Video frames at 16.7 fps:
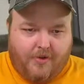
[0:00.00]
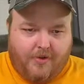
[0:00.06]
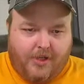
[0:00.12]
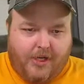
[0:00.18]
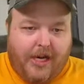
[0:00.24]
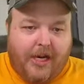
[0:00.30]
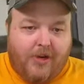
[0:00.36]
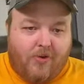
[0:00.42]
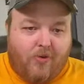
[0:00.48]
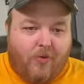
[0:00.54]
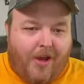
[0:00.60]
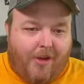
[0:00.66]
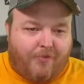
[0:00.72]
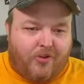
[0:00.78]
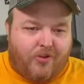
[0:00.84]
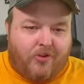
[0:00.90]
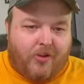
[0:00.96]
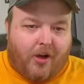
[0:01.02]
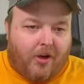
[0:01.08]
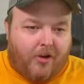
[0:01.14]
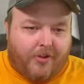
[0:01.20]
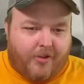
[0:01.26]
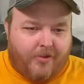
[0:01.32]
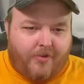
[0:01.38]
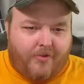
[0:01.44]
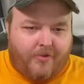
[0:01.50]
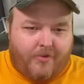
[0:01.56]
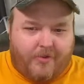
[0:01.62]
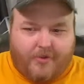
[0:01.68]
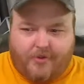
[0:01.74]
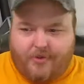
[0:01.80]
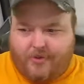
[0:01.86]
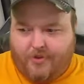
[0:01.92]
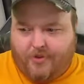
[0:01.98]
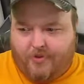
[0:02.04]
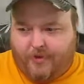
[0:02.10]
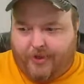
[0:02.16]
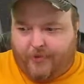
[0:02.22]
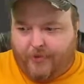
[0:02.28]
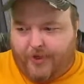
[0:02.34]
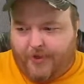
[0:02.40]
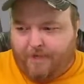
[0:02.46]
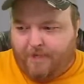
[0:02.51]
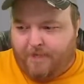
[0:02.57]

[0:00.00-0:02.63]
Interweb stalkers? Wait, what?